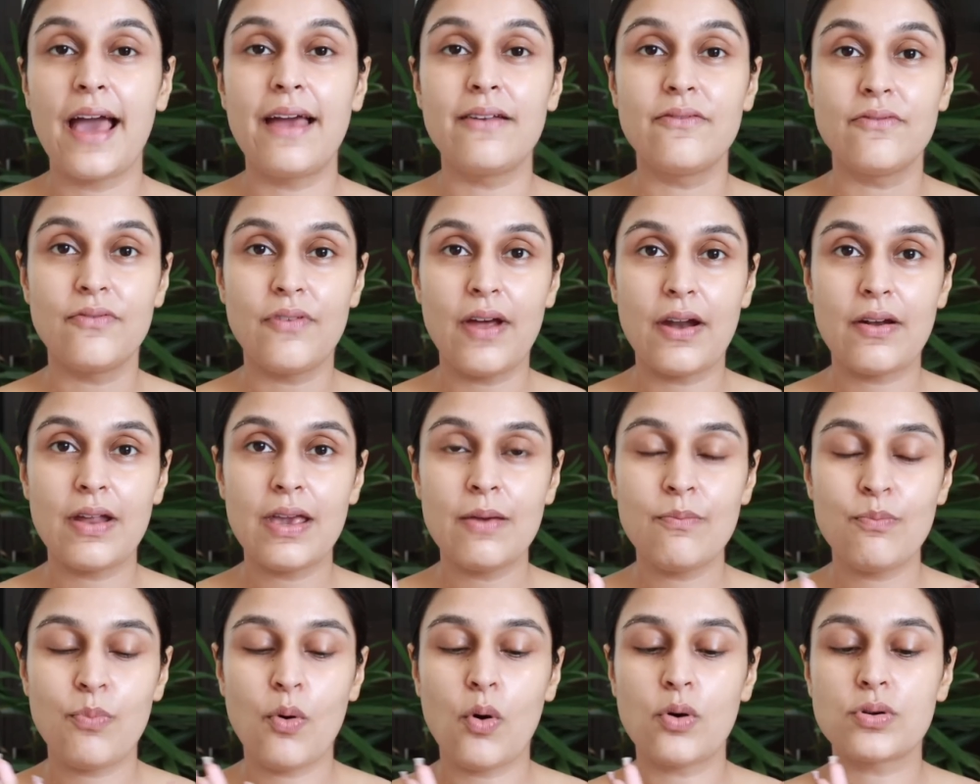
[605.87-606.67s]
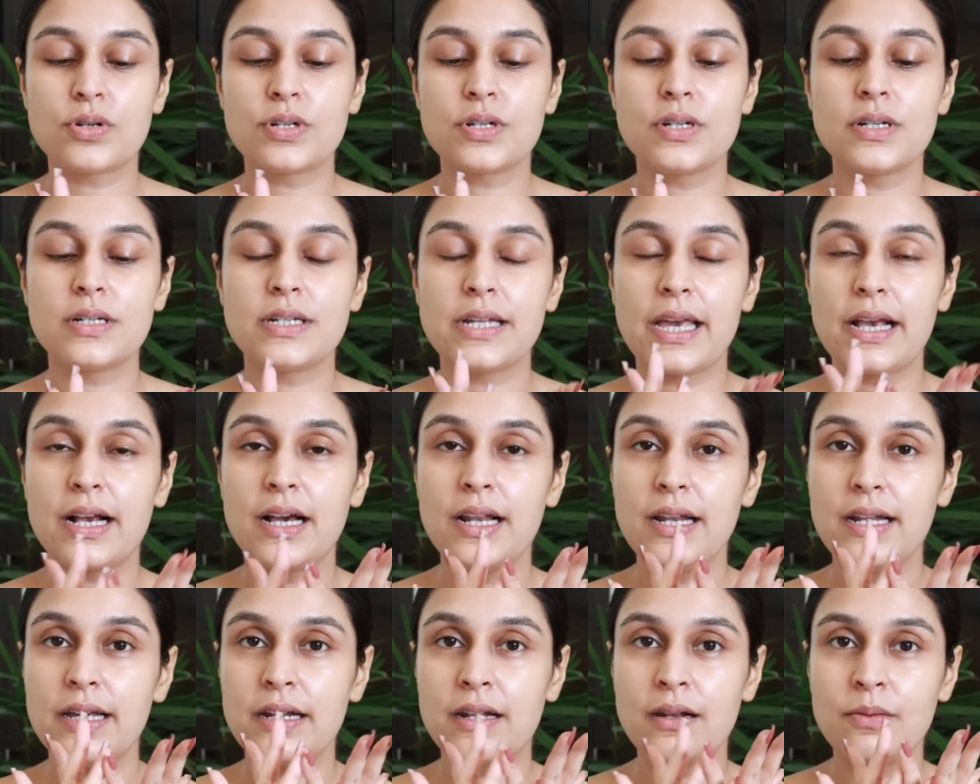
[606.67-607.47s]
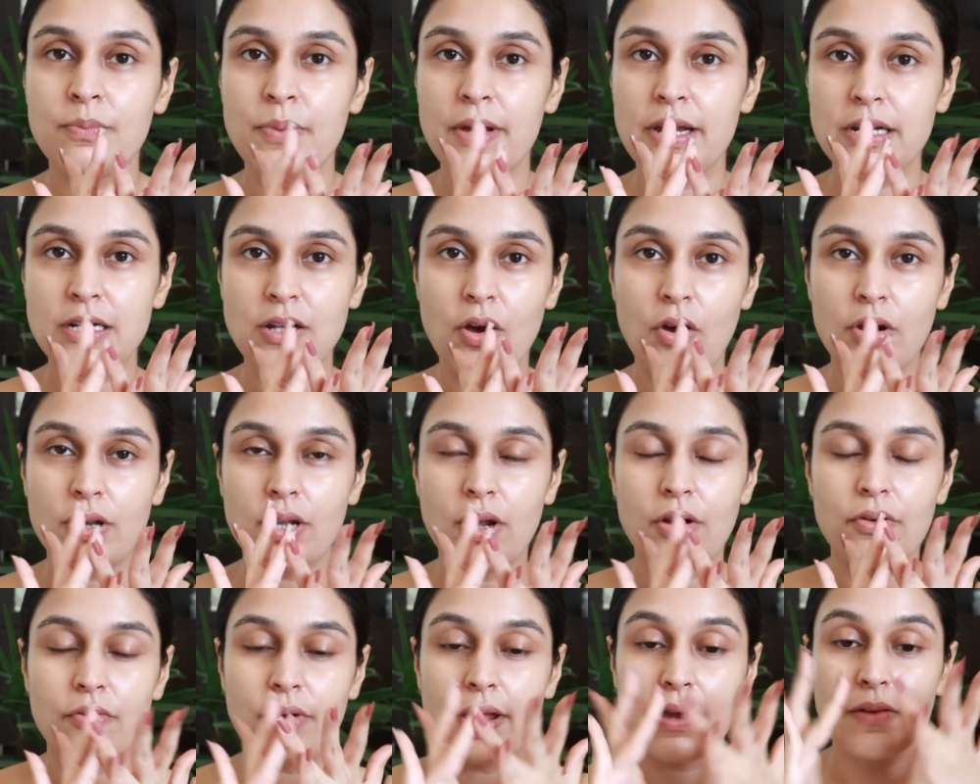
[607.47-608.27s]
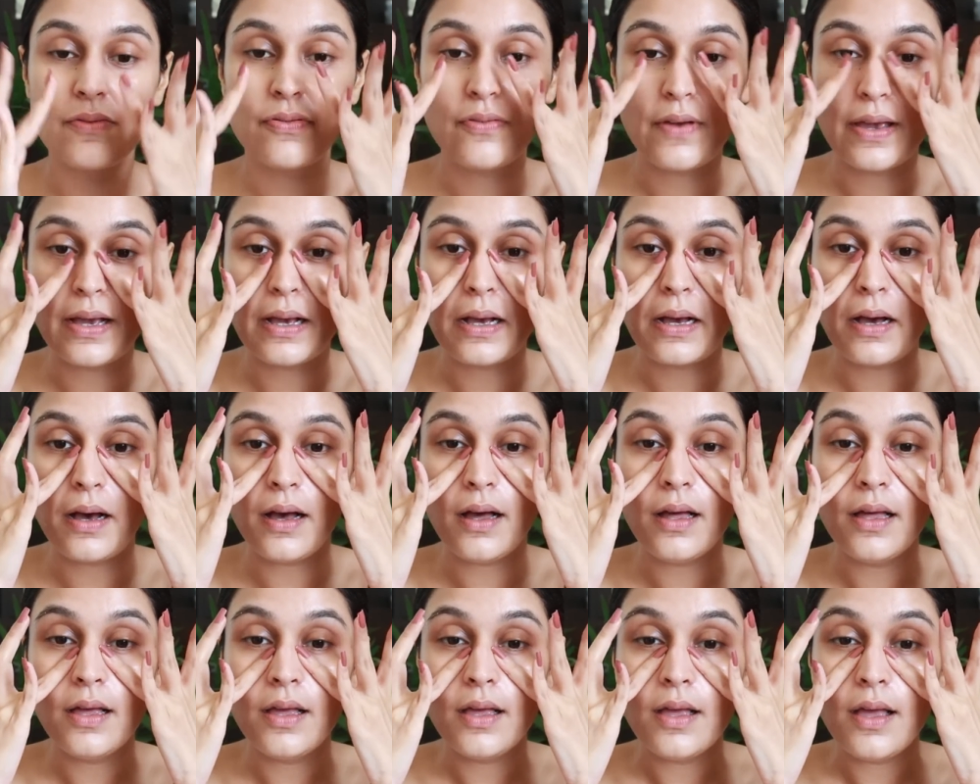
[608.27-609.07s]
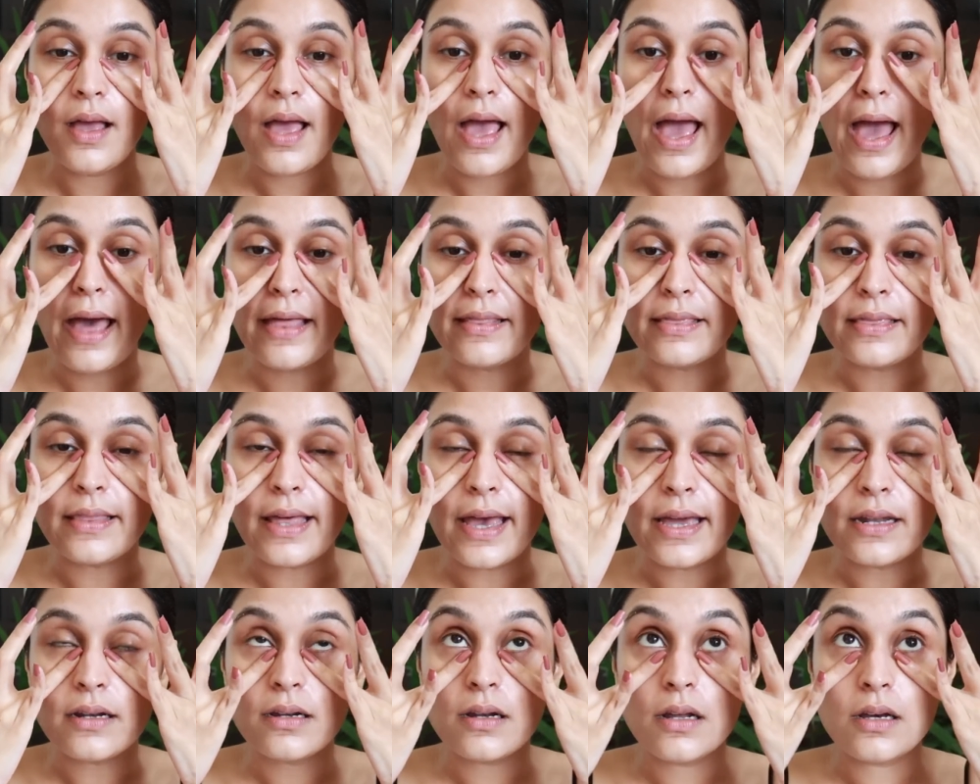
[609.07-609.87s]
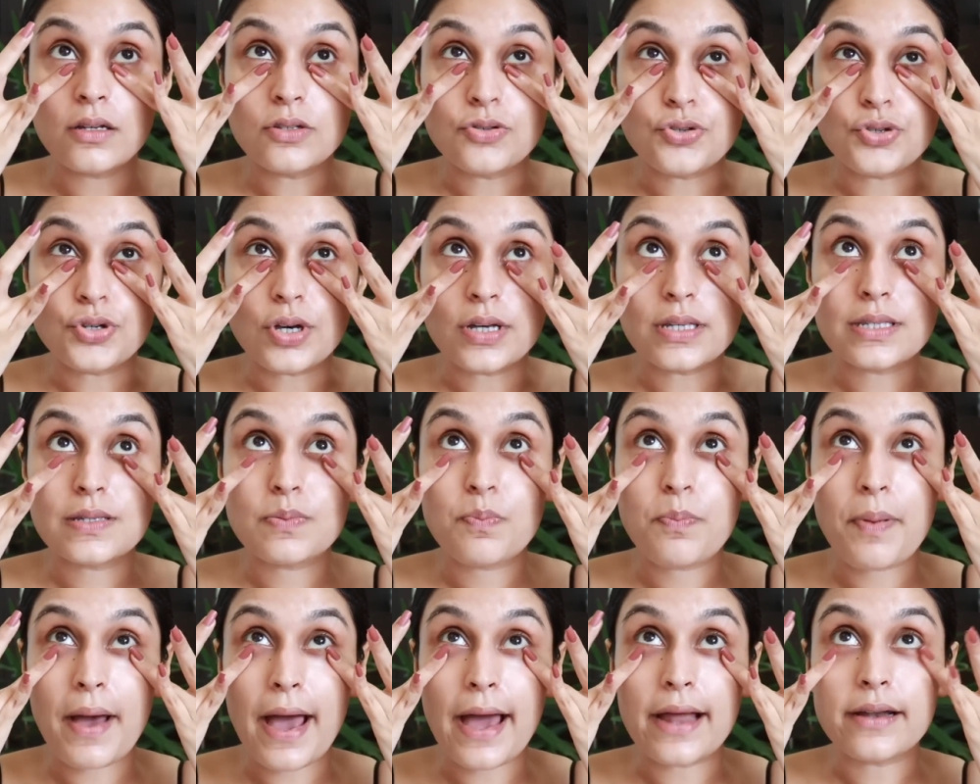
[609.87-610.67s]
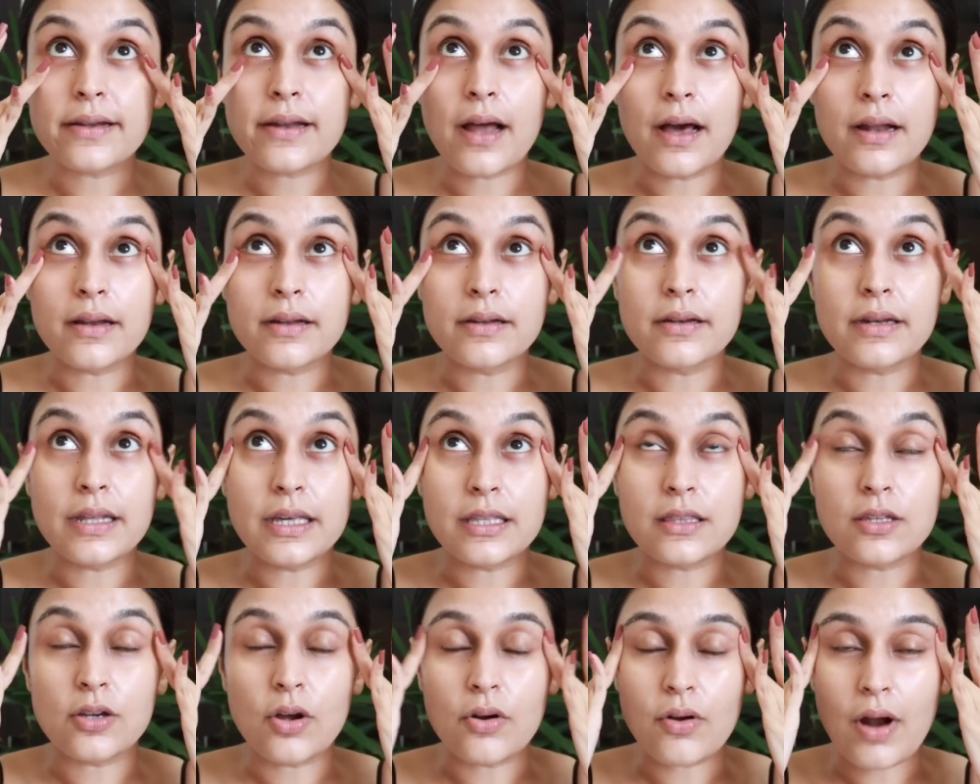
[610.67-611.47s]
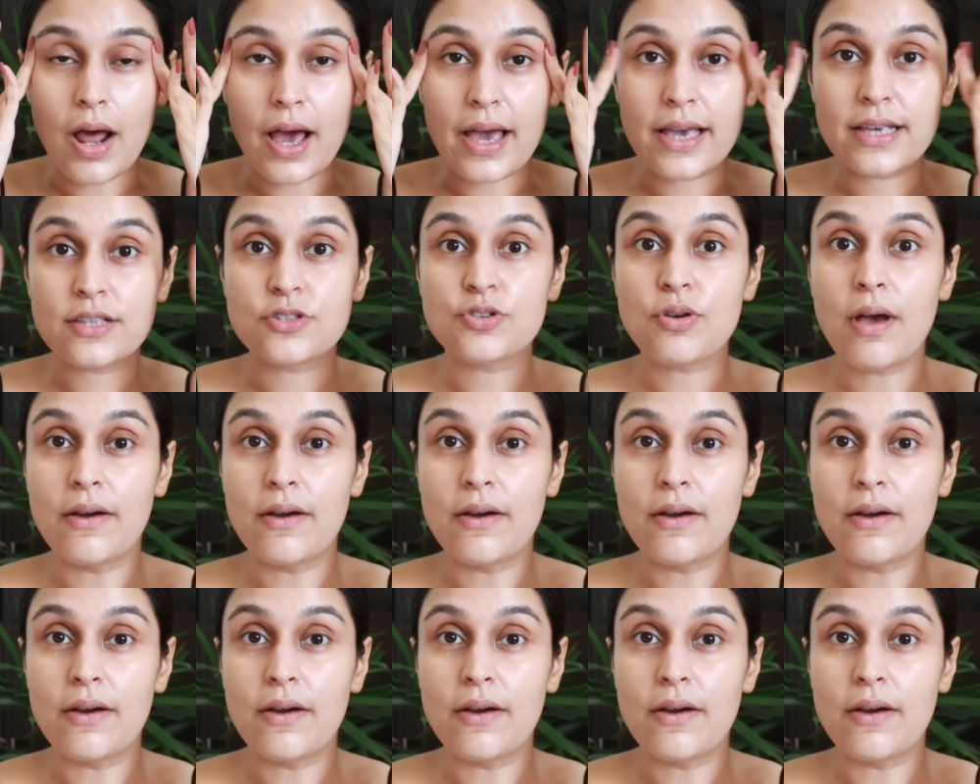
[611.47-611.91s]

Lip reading: And very important, take a little bit on your ring finger and then just pat underneath your eyes.